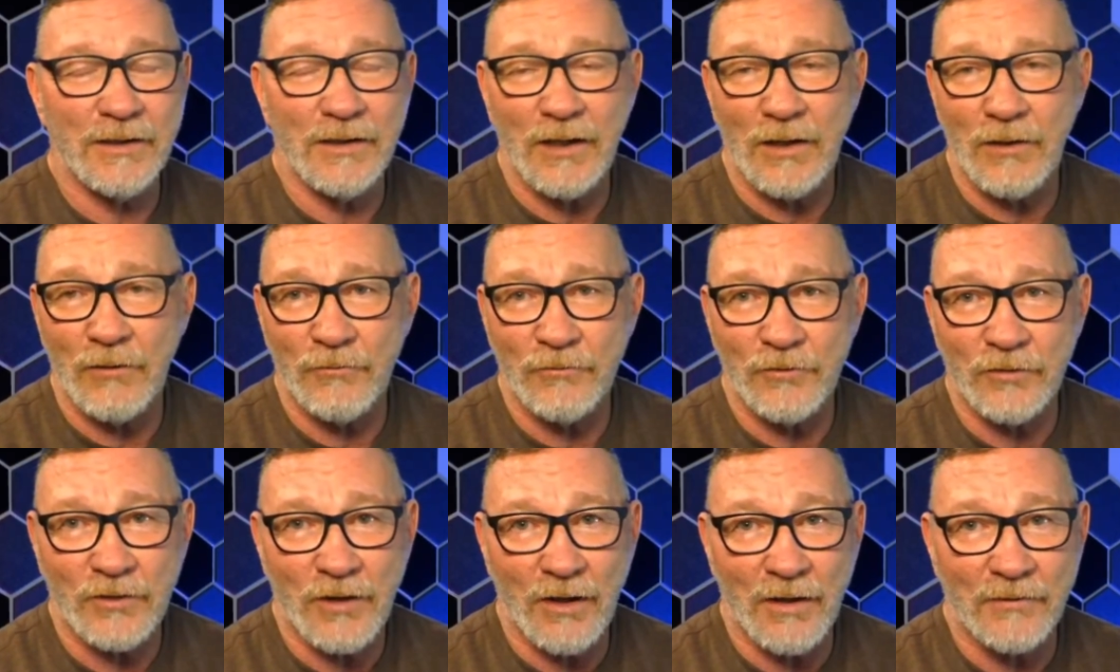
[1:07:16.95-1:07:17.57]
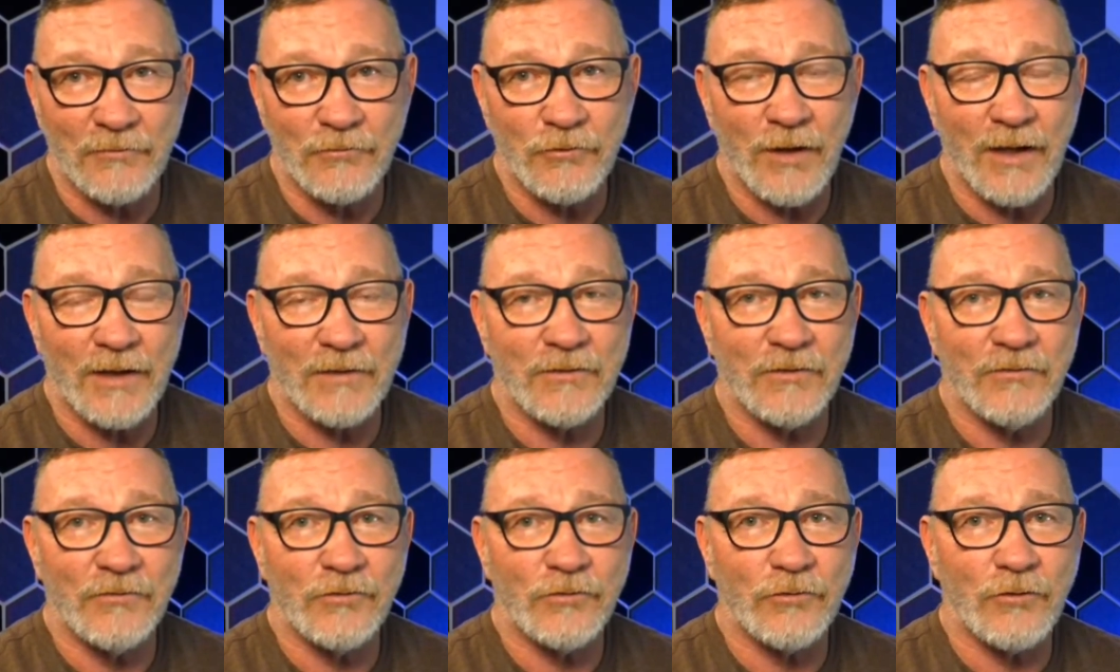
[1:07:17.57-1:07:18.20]
I was a
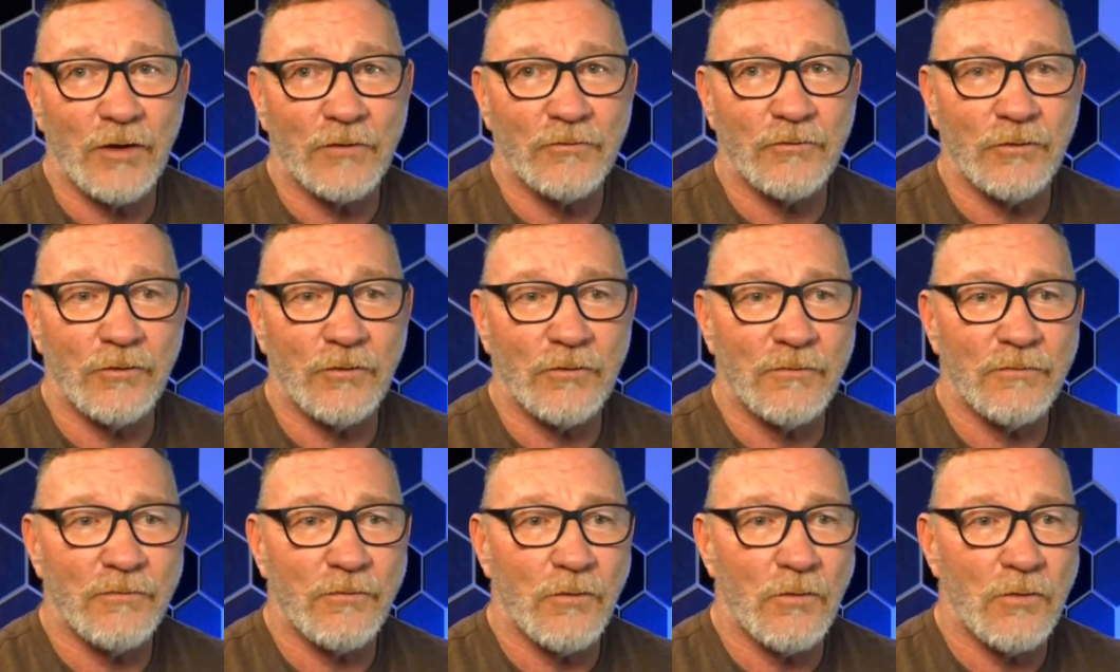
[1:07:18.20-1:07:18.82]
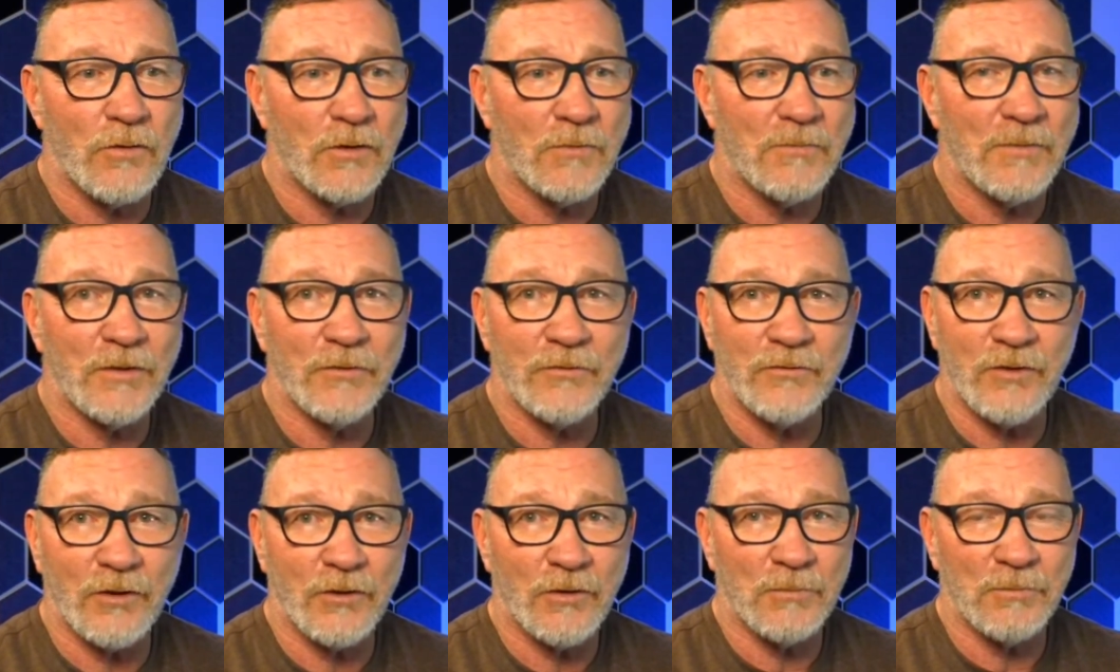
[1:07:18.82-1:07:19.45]
contract instructor for
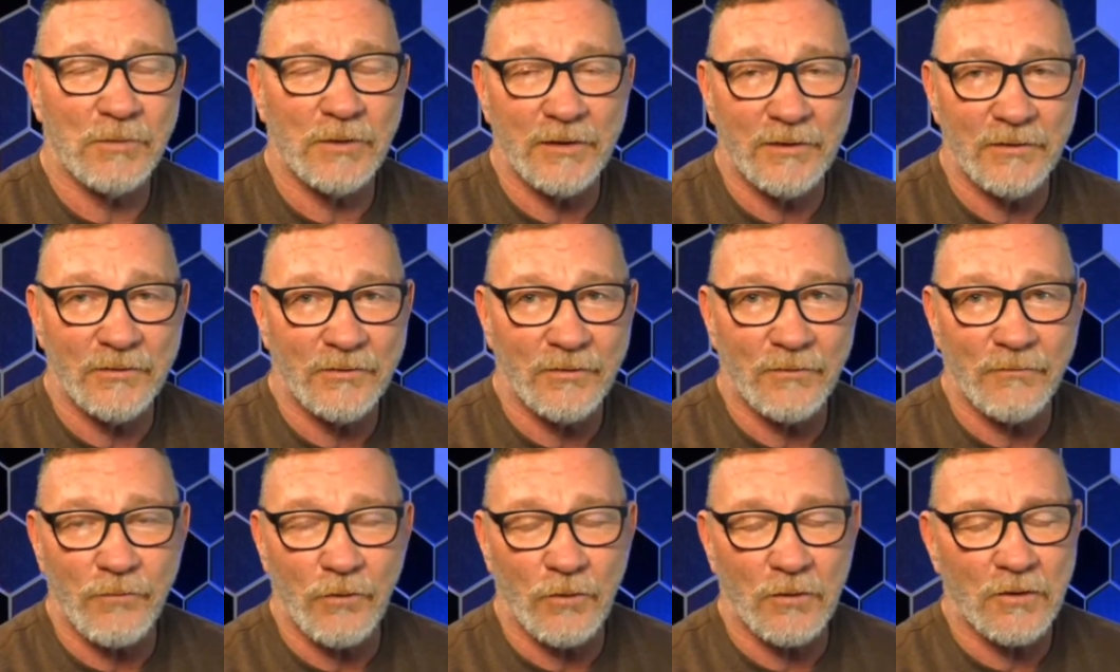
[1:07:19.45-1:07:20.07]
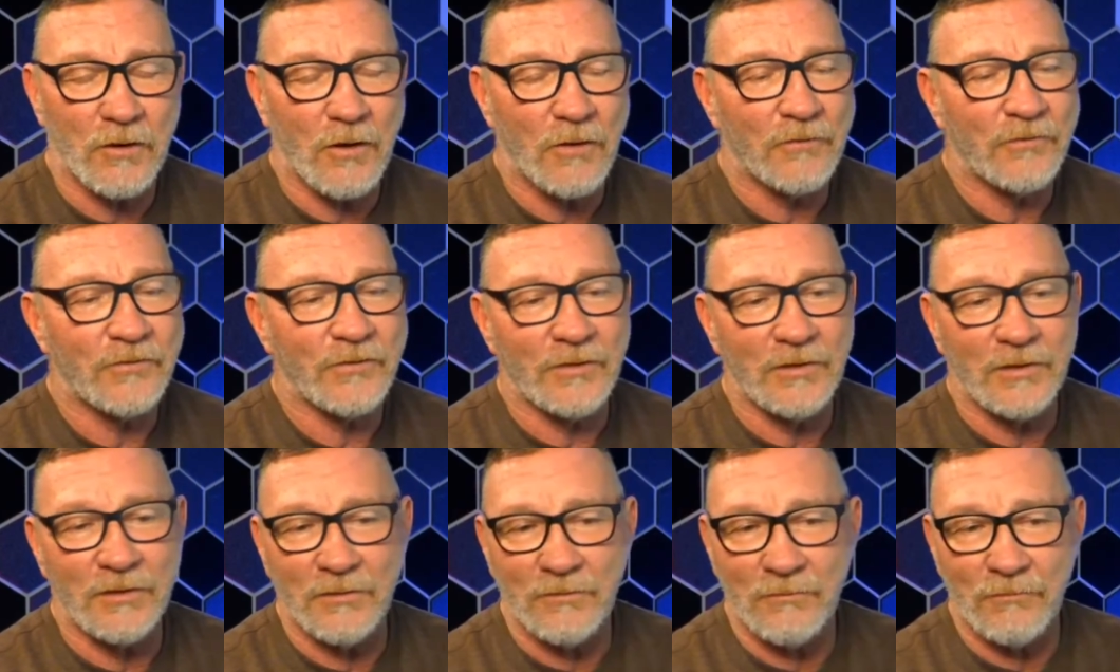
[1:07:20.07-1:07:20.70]
military police at Fort
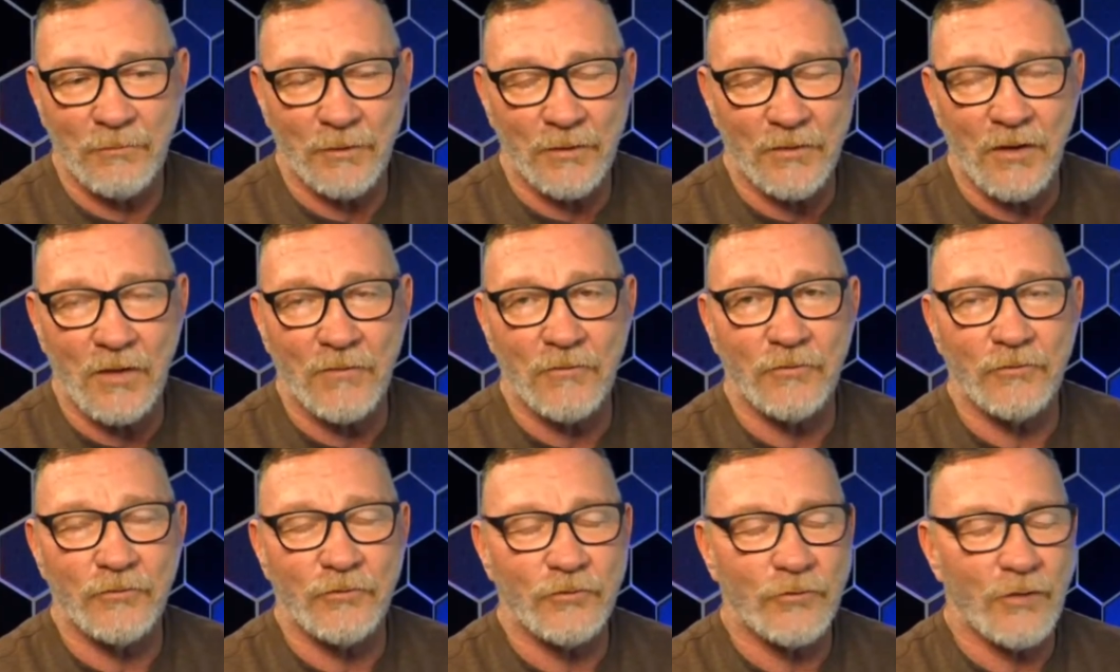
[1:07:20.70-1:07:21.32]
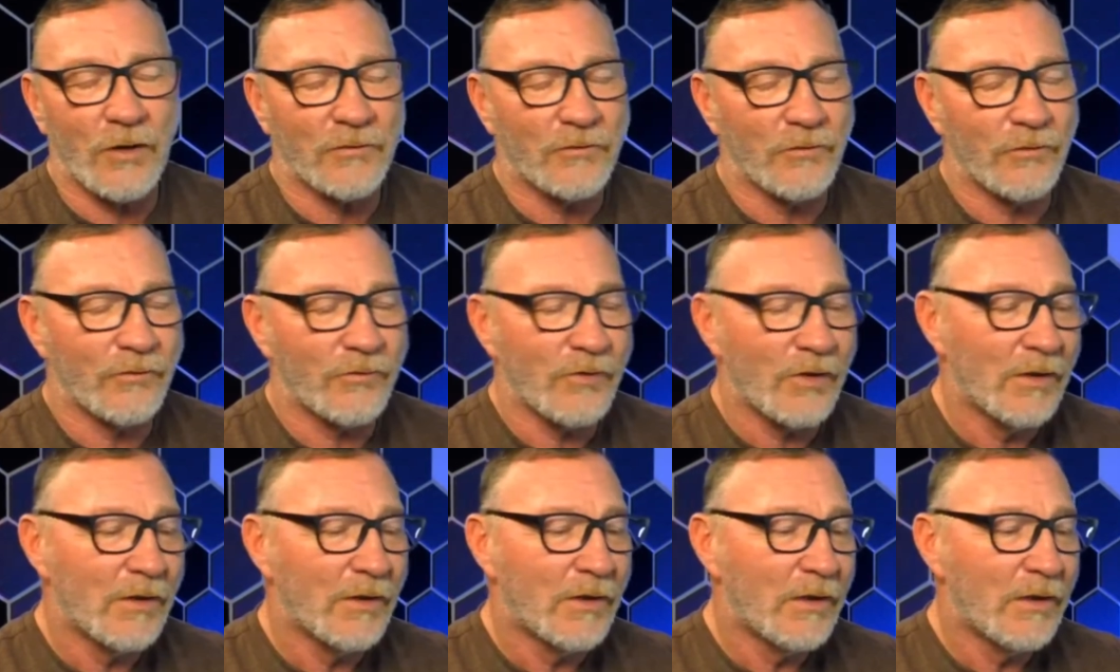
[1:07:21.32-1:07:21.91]
Carson with other instructors,